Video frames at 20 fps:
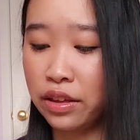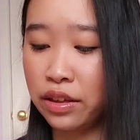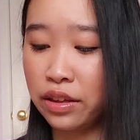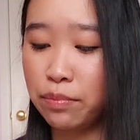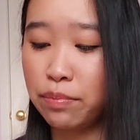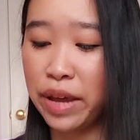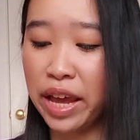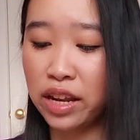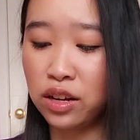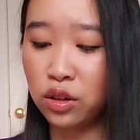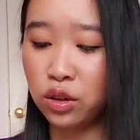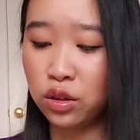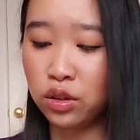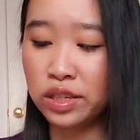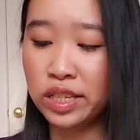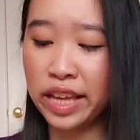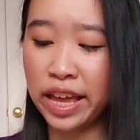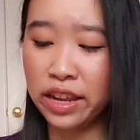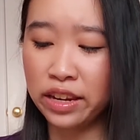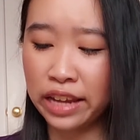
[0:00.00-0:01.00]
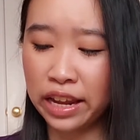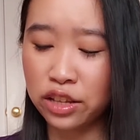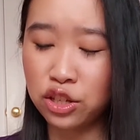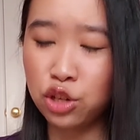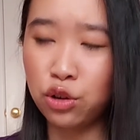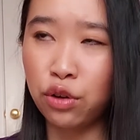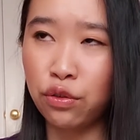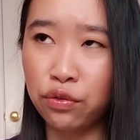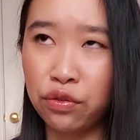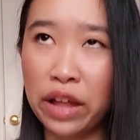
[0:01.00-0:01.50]
petals and
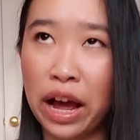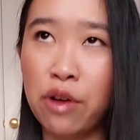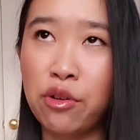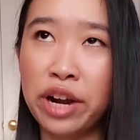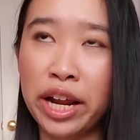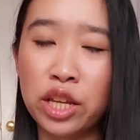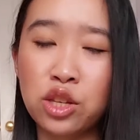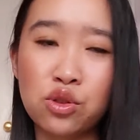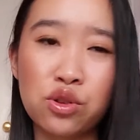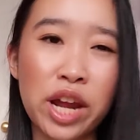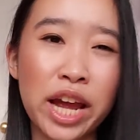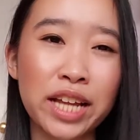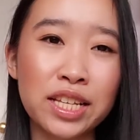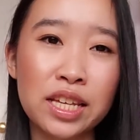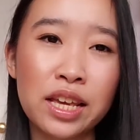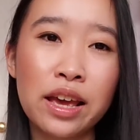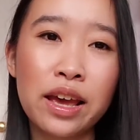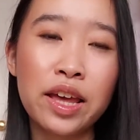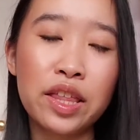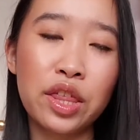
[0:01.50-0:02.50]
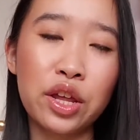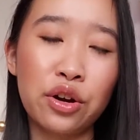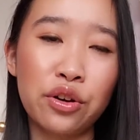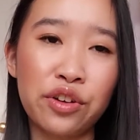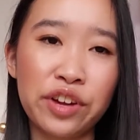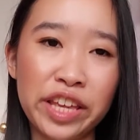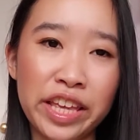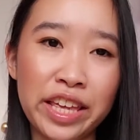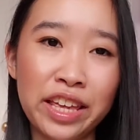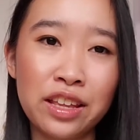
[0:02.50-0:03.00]
Calendula flower extract that are
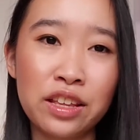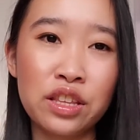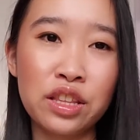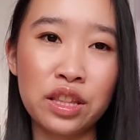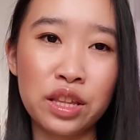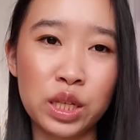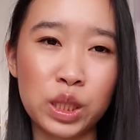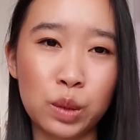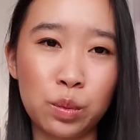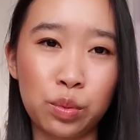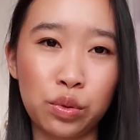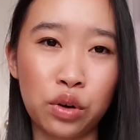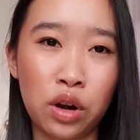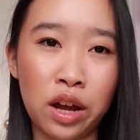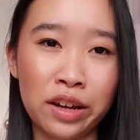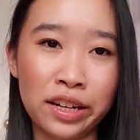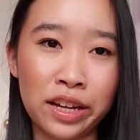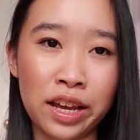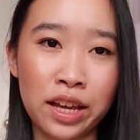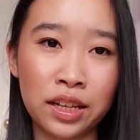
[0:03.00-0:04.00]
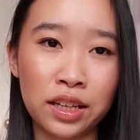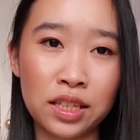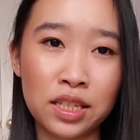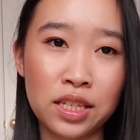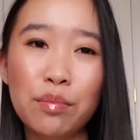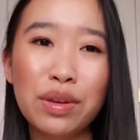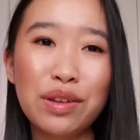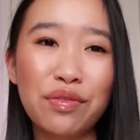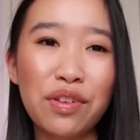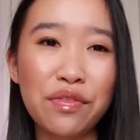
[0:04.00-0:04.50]
in this product.
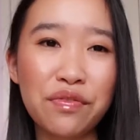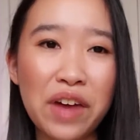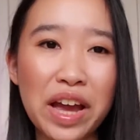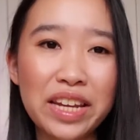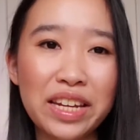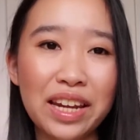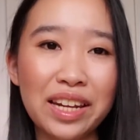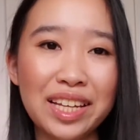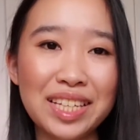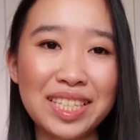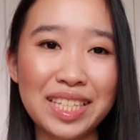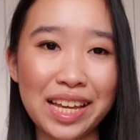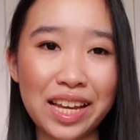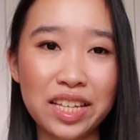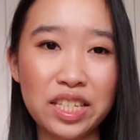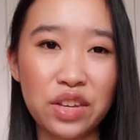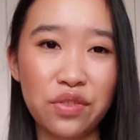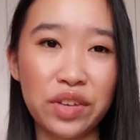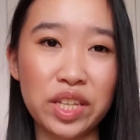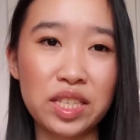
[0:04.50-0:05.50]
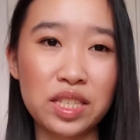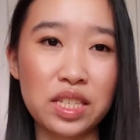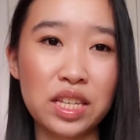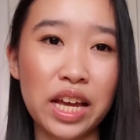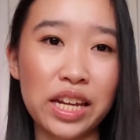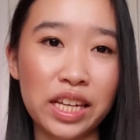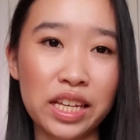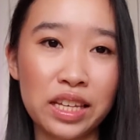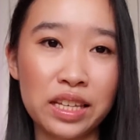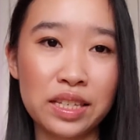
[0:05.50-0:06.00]
But if I find any scientific
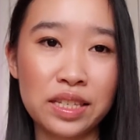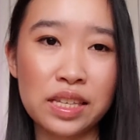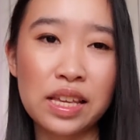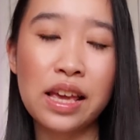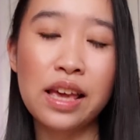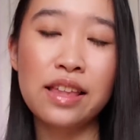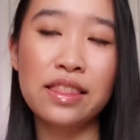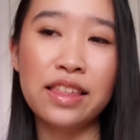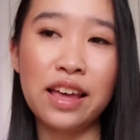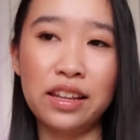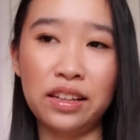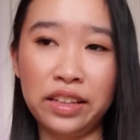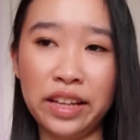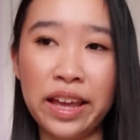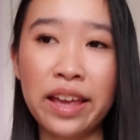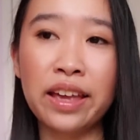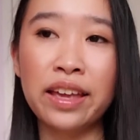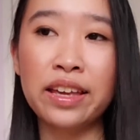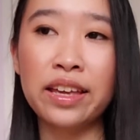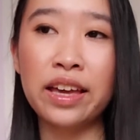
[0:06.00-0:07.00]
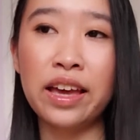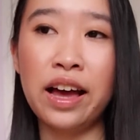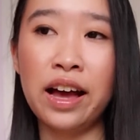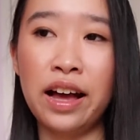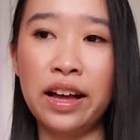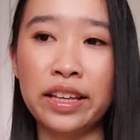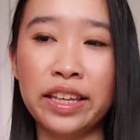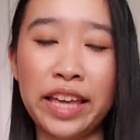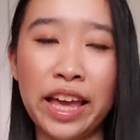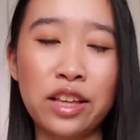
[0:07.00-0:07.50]
studies that link
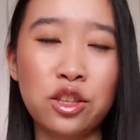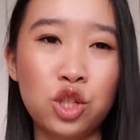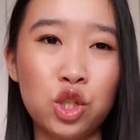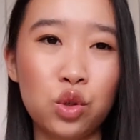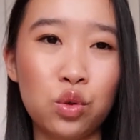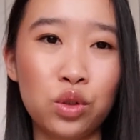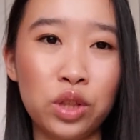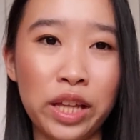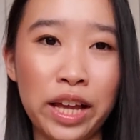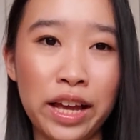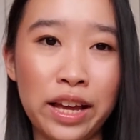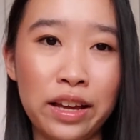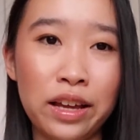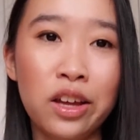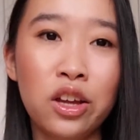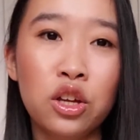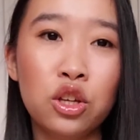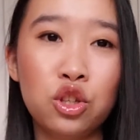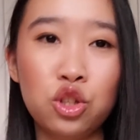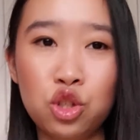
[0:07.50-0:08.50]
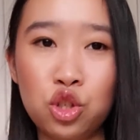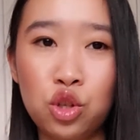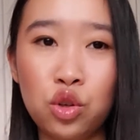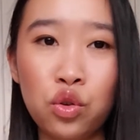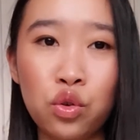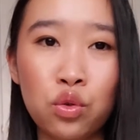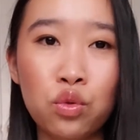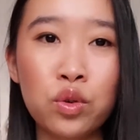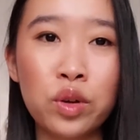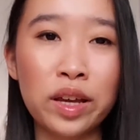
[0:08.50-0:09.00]
Calendula
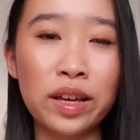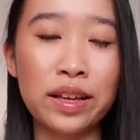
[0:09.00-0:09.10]
to